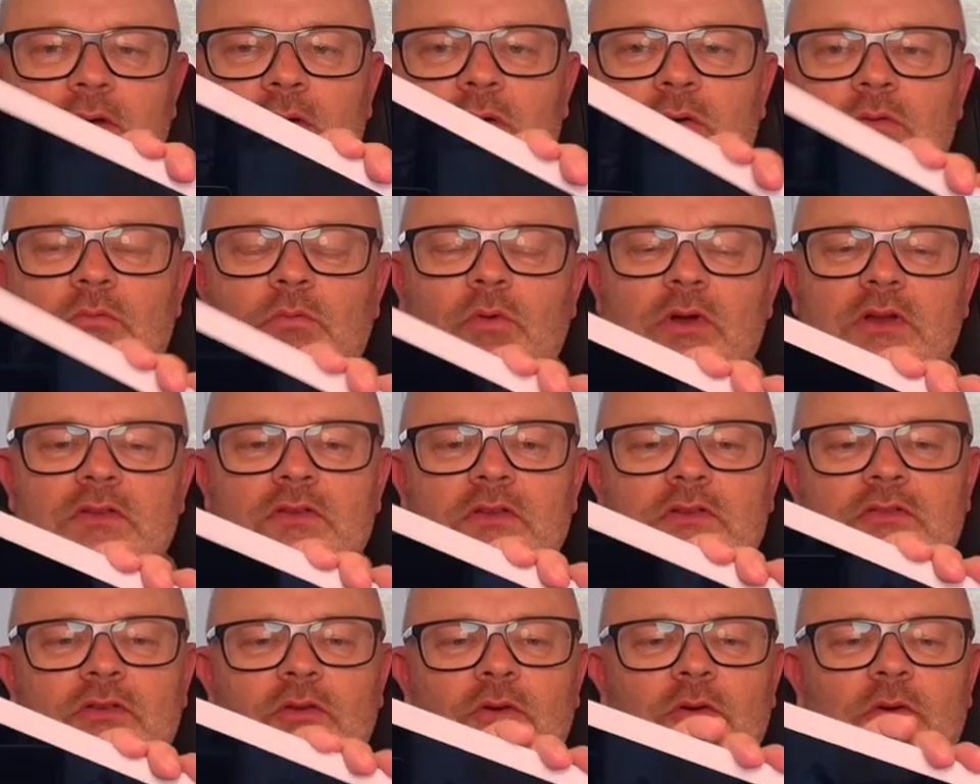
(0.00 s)
what does
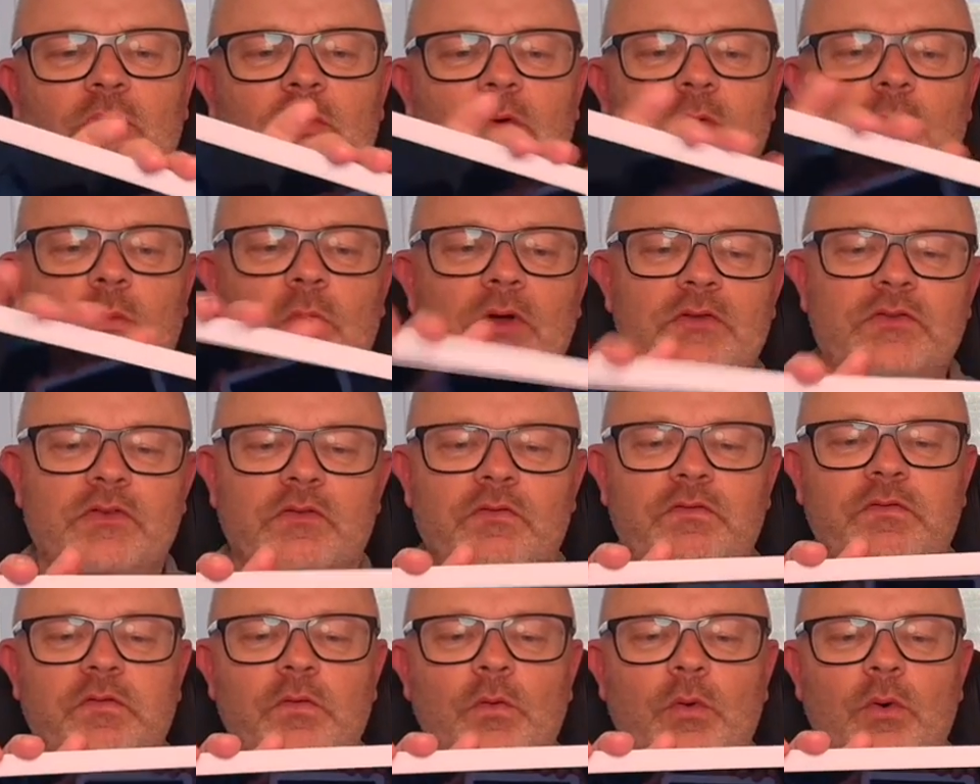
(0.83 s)
it do? What's it
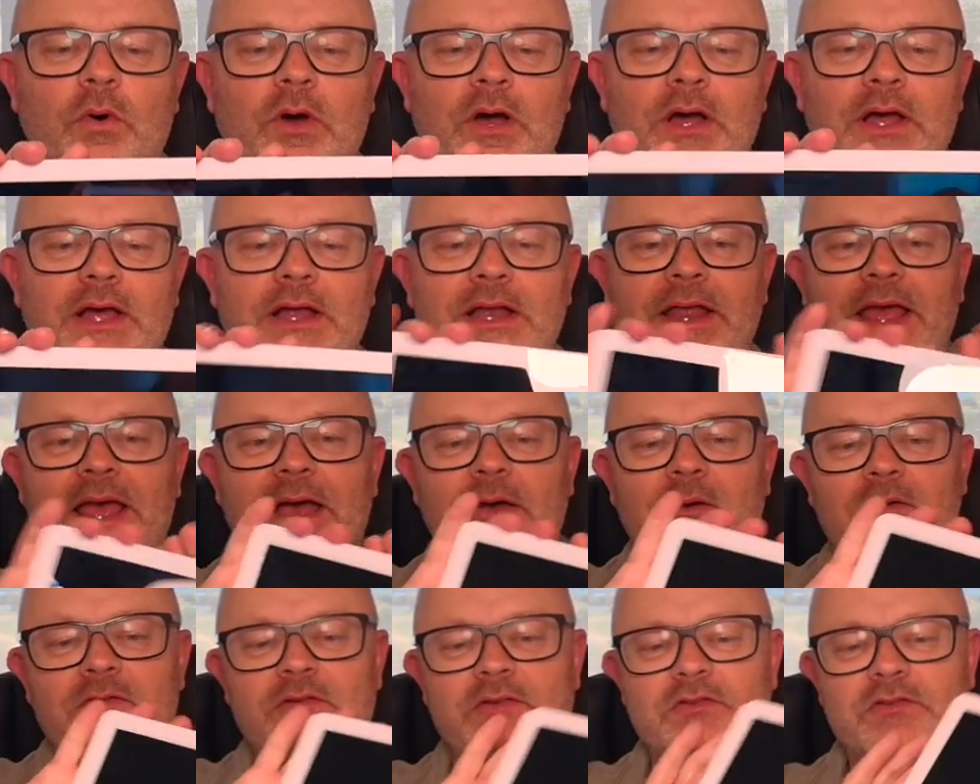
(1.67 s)
for? And
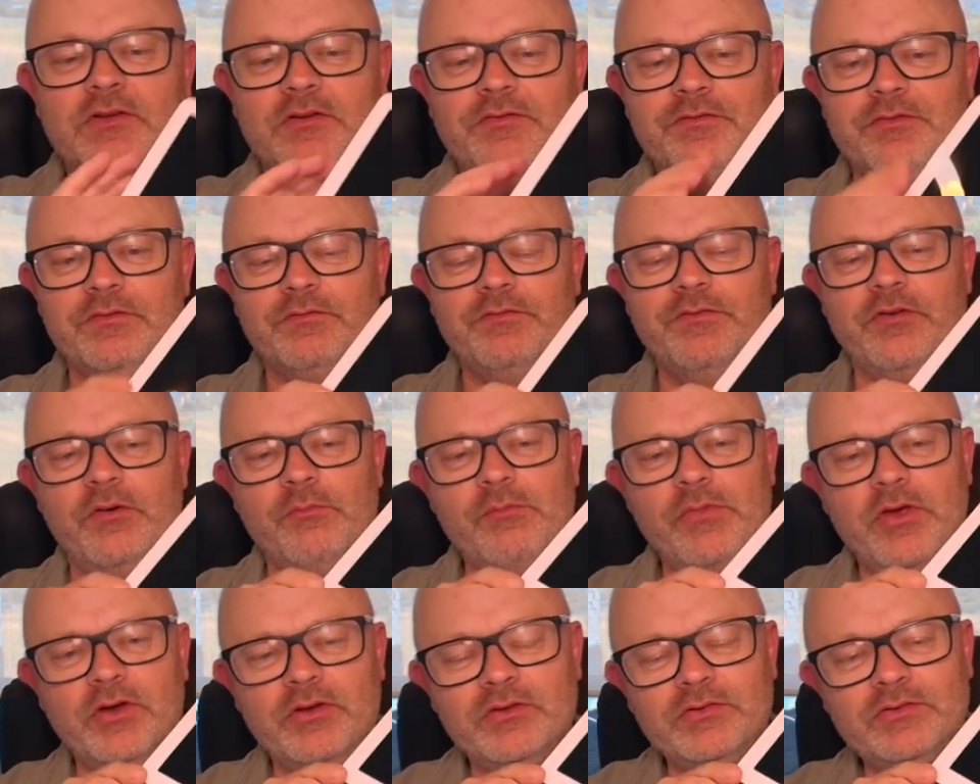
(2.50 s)
how is it different from
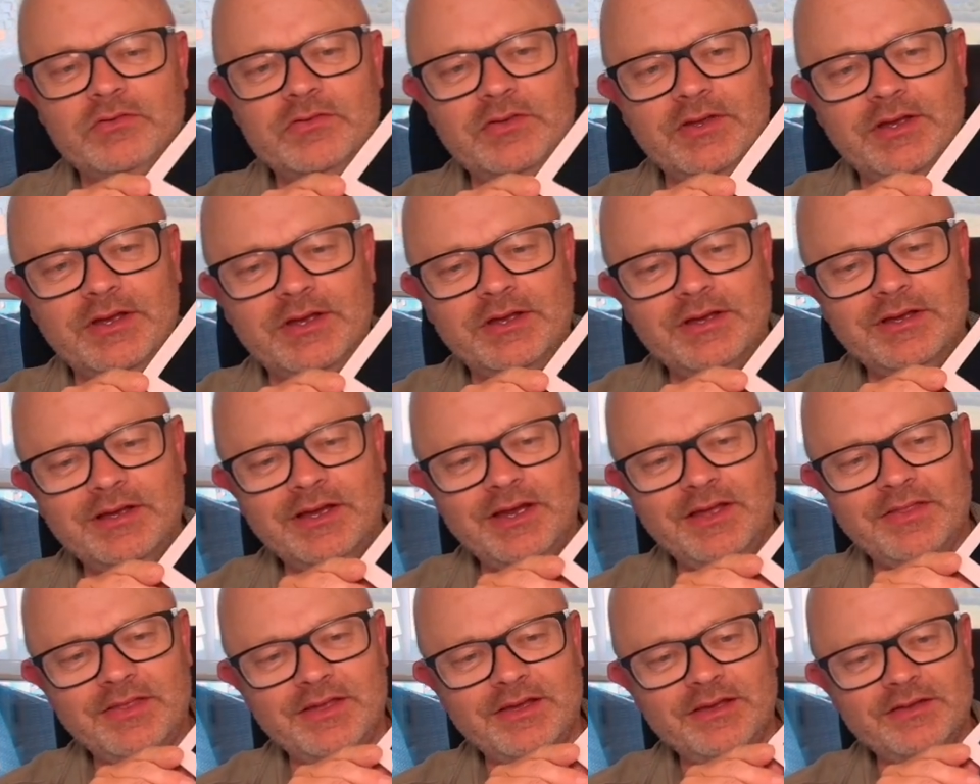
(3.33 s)
those uh,
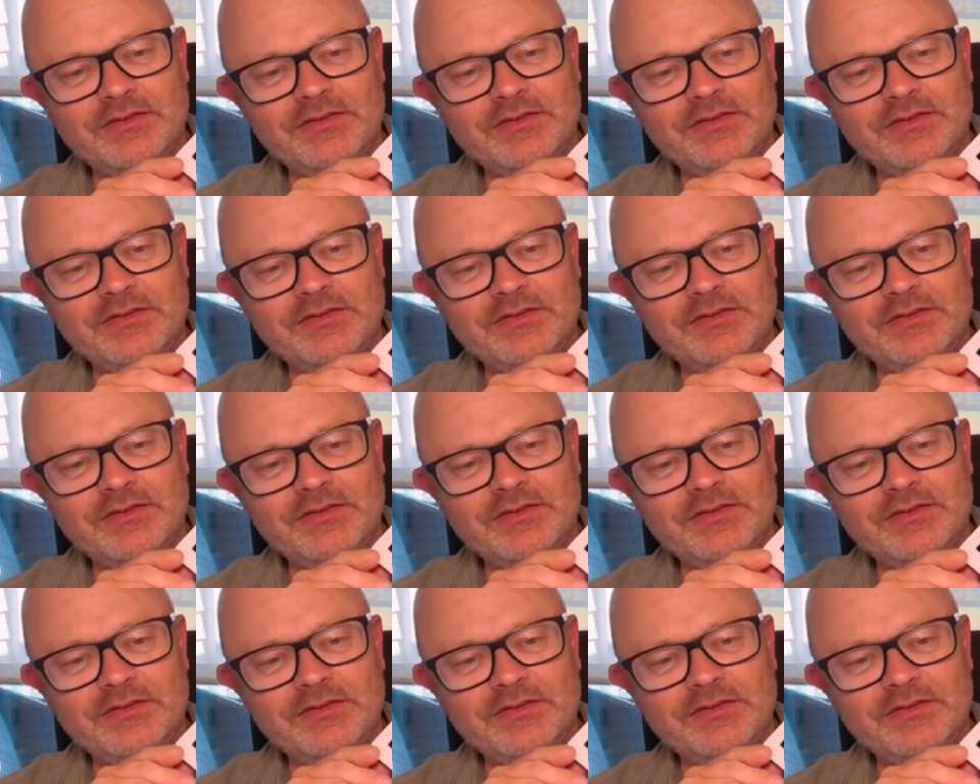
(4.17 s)
other